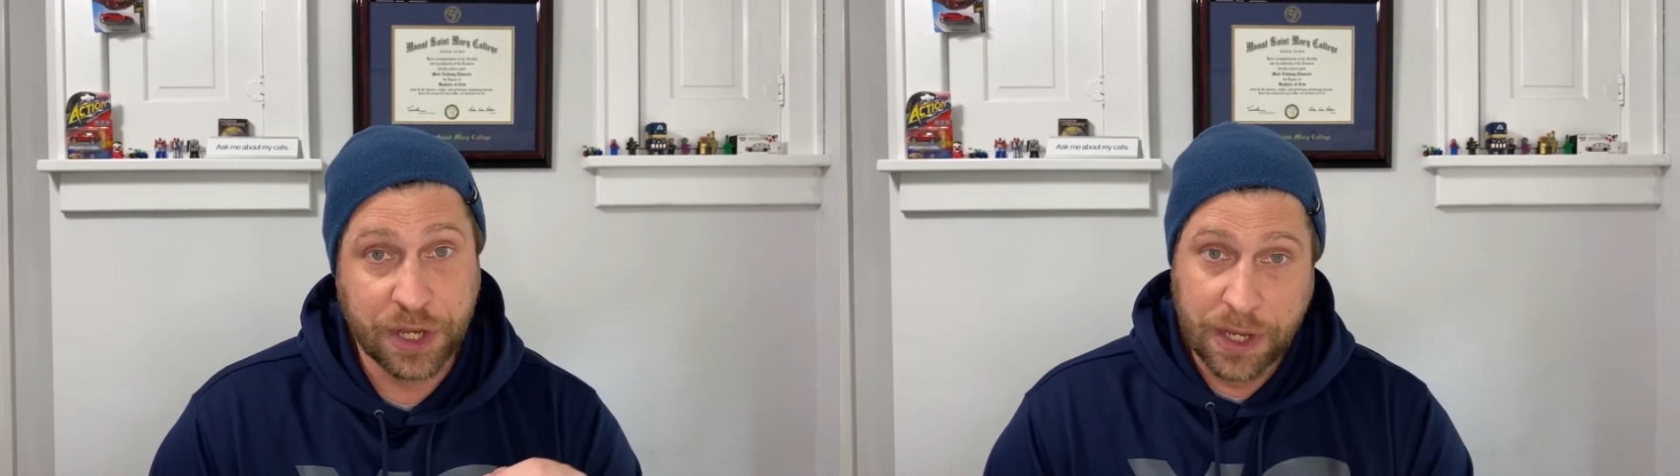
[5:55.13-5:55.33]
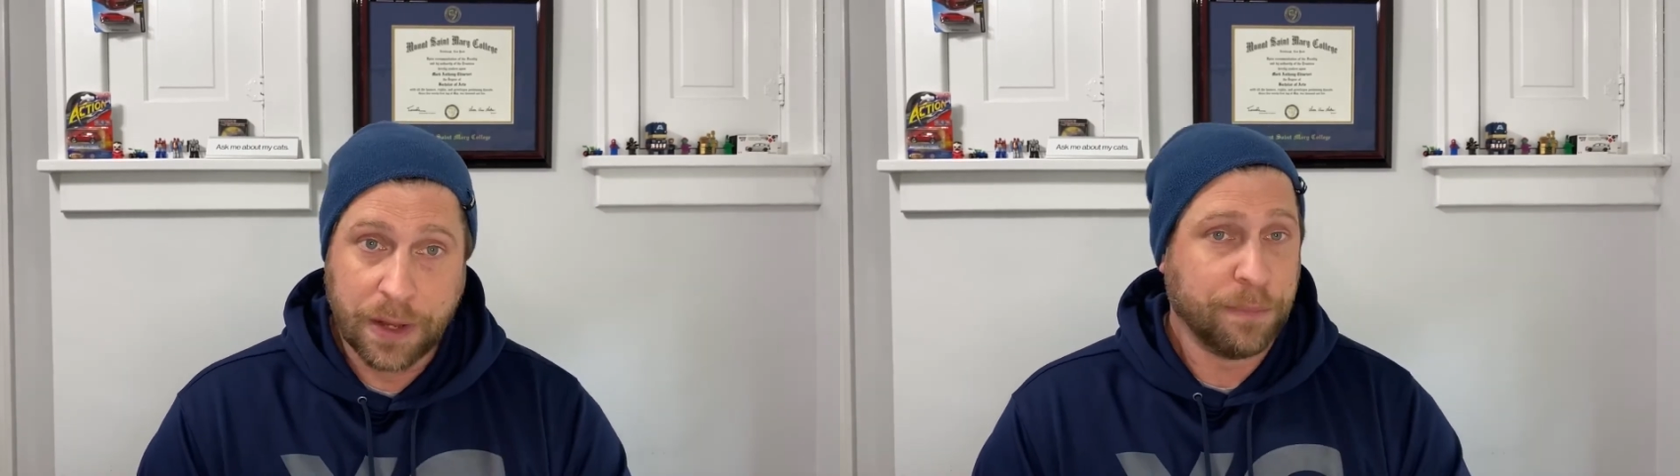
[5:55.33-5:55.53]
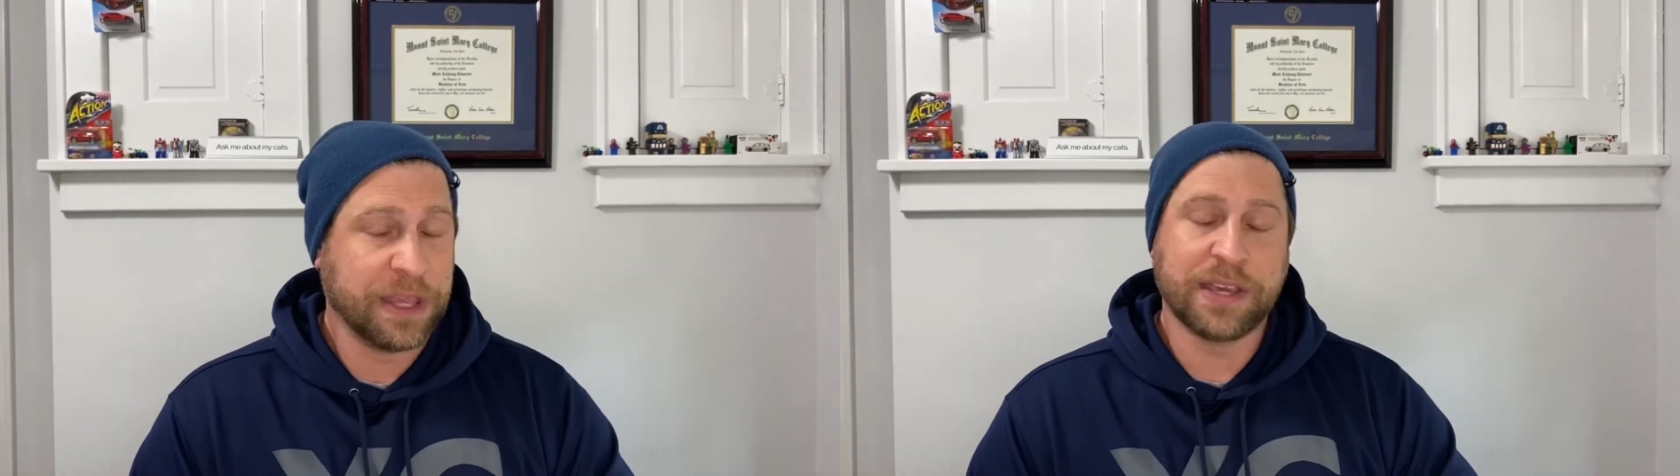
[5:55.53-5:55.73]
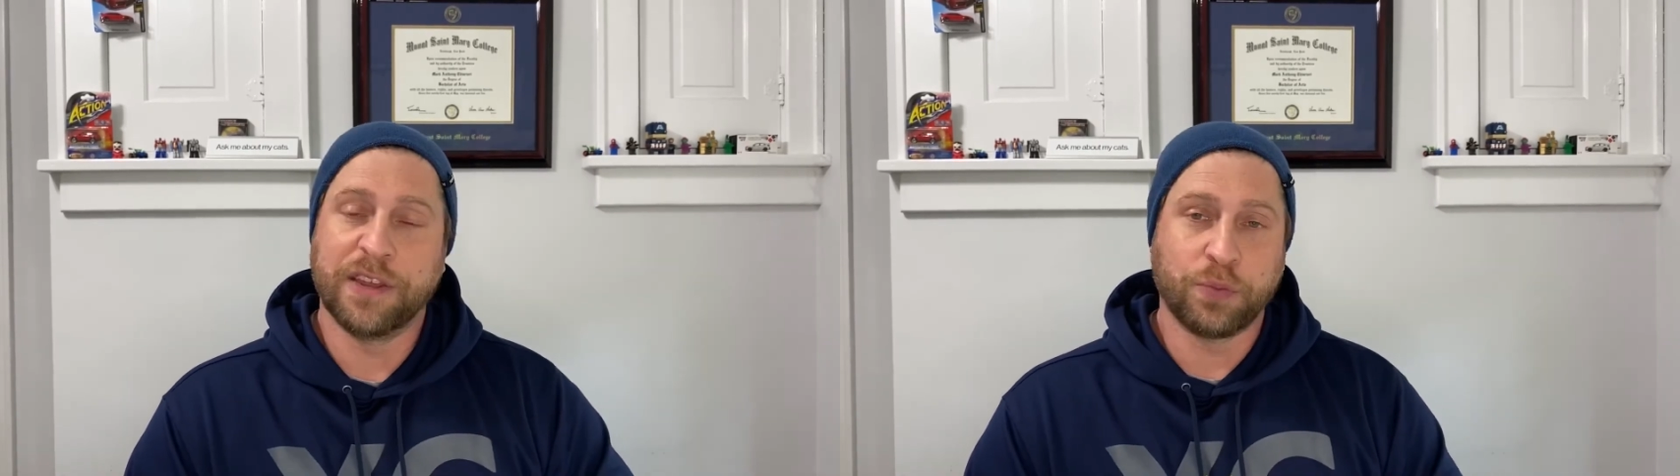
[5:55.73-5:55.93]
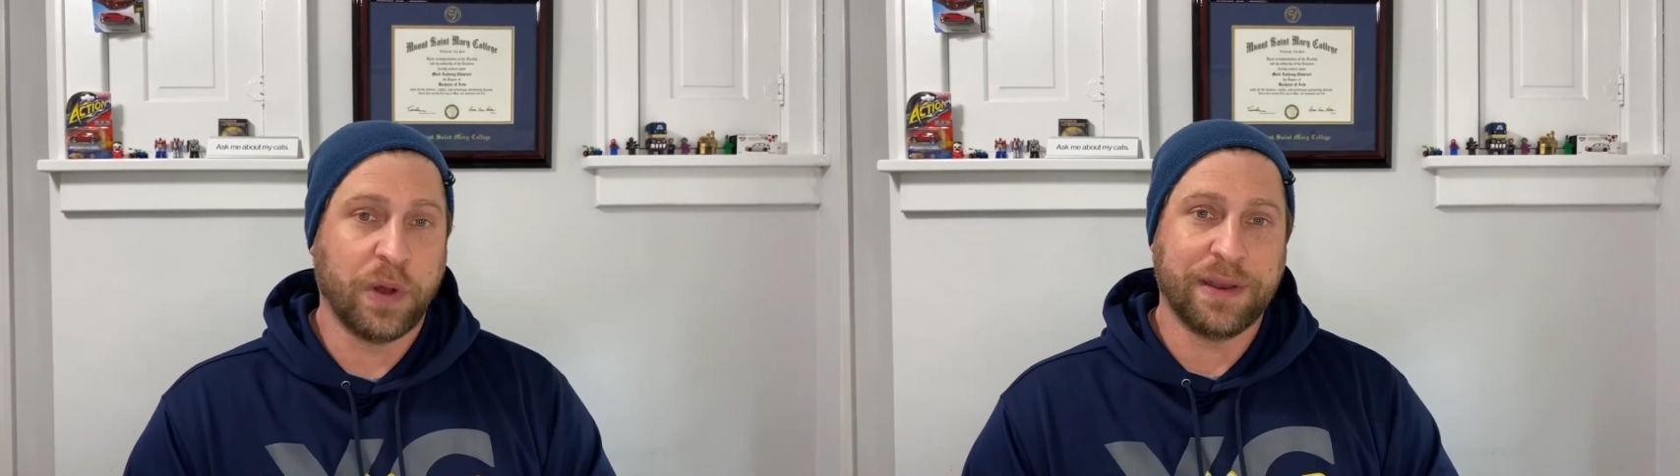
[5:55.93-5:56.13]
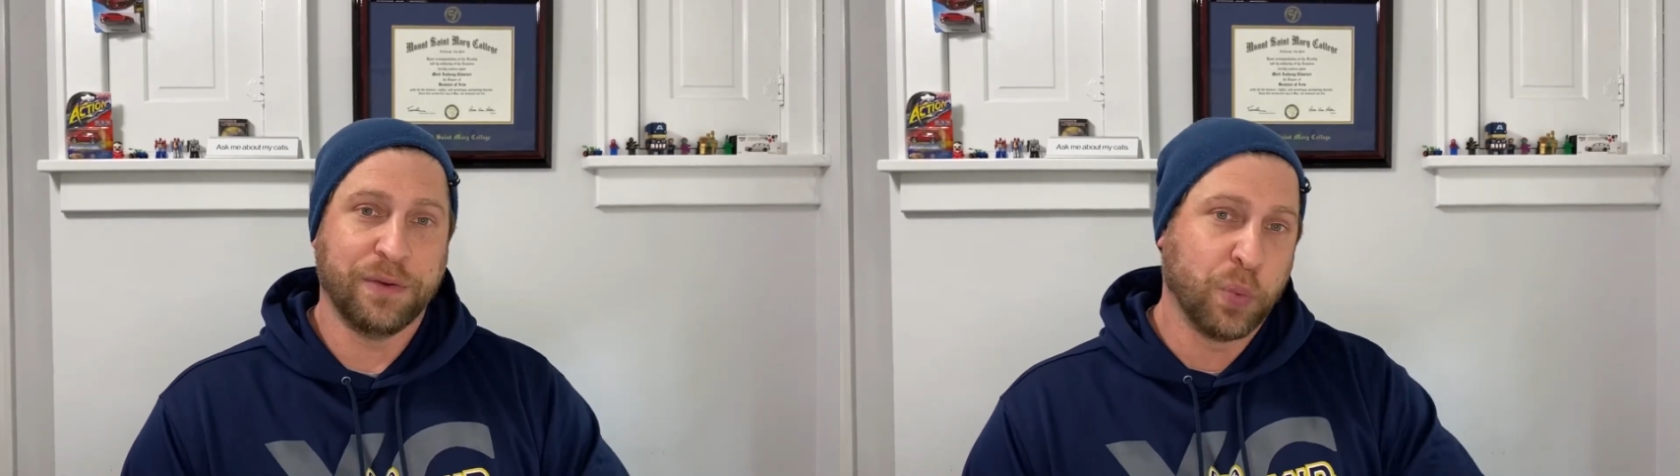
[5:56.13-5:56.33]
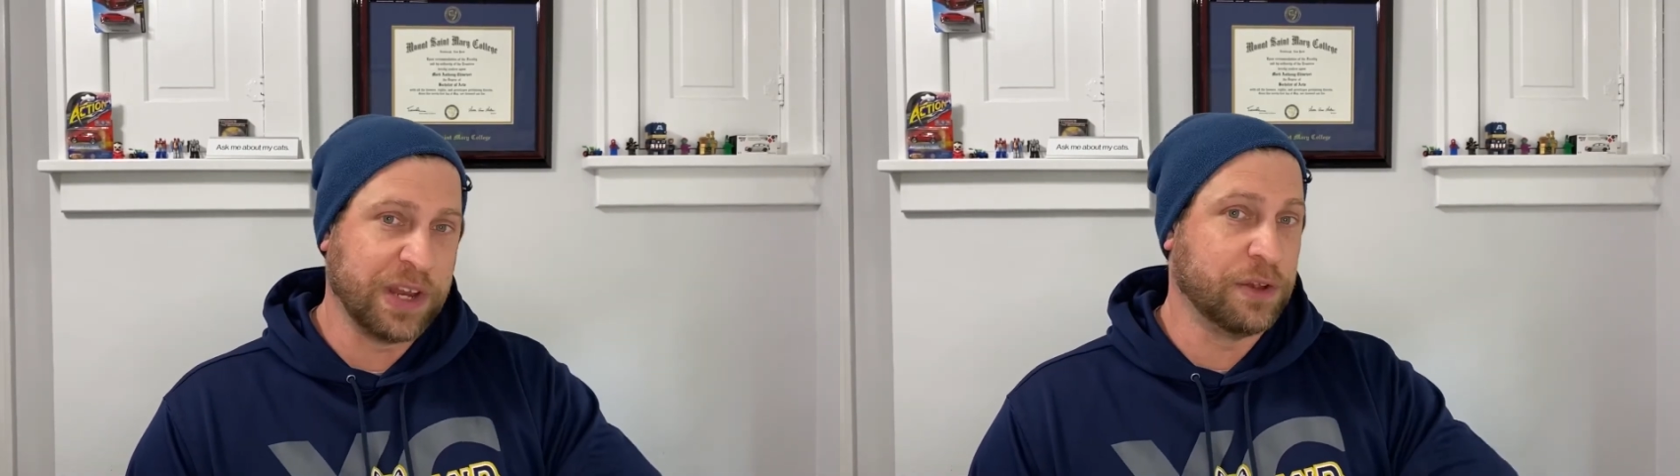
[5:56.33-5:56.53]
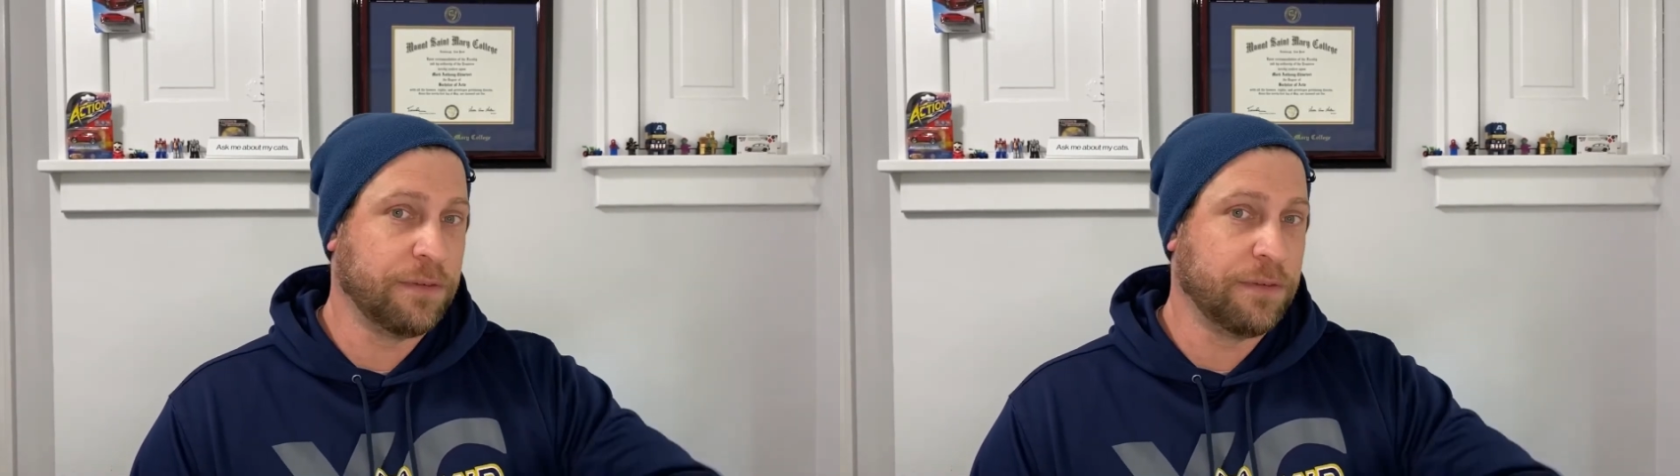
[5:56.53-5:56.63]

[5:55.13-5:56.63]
Because what you'll